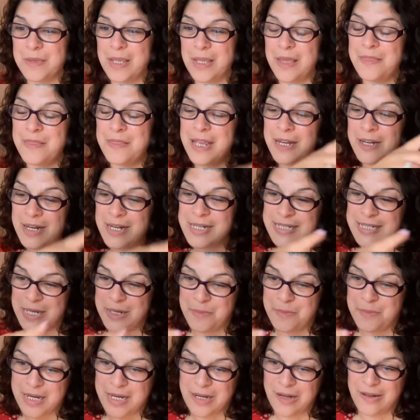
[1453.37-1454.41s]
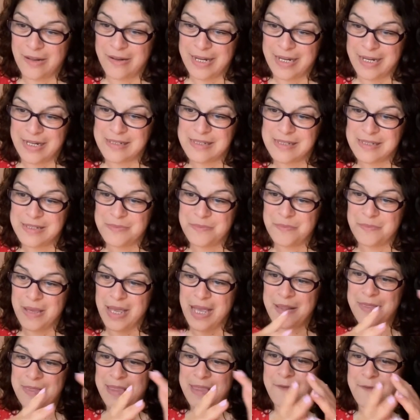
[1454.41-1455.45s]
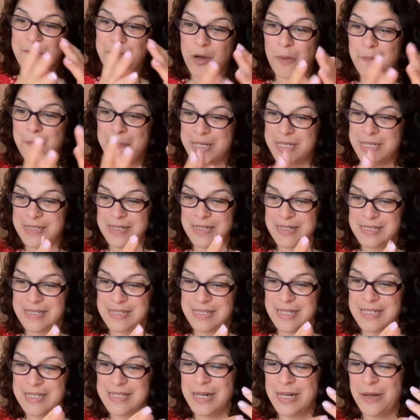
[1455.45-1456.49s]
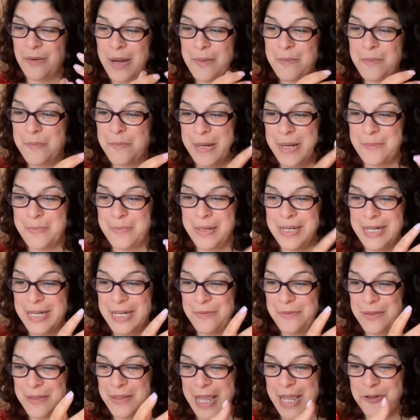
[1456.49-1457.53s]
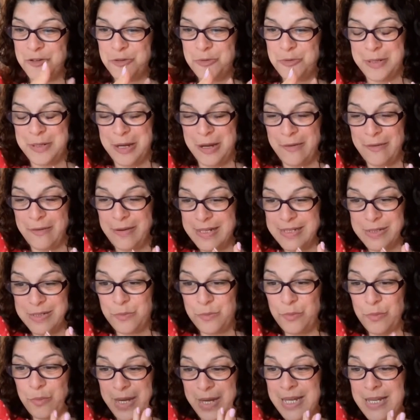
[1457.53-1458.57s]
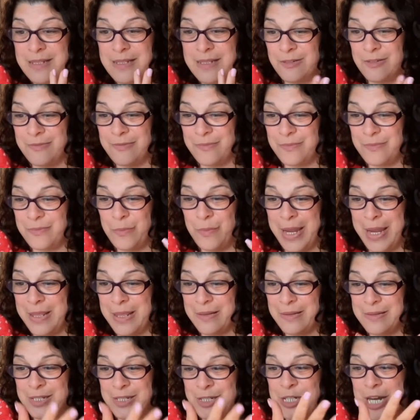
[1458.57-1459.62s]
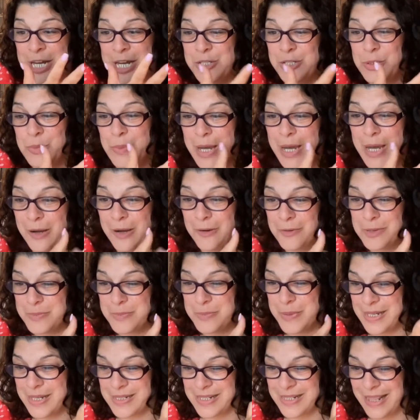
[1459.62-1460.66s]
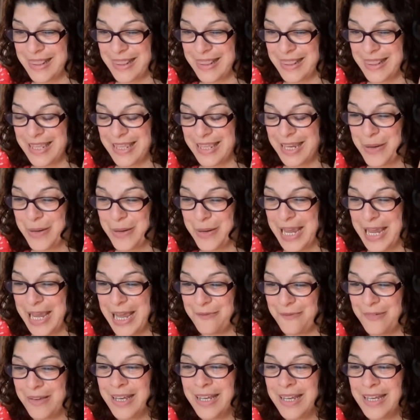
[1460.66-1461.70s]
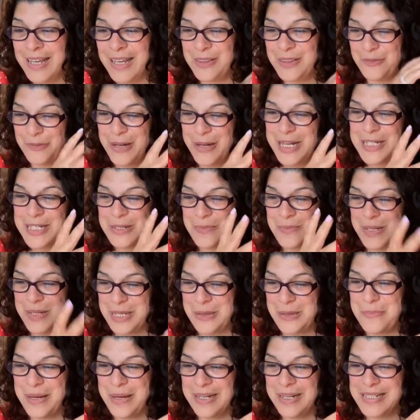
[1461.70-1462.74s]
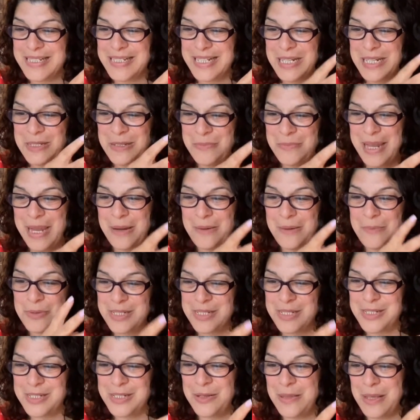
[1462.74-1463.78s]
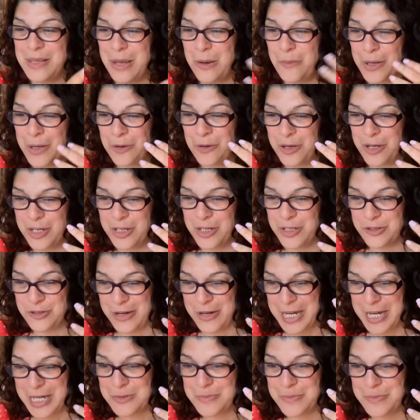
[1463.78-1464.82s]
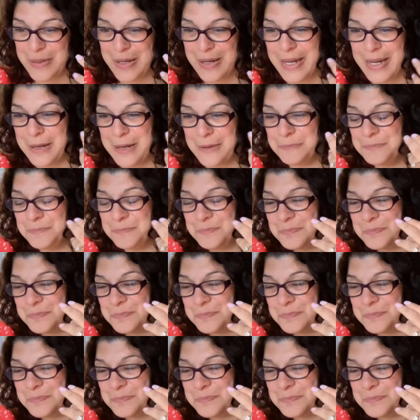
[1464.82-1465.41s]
And then I see my clients and they've got businesses. Now, I'm a big believer that entrepreneurialism is the way to change the world, because I think we have the freedom and the ability to be able to do that. We're not constrained by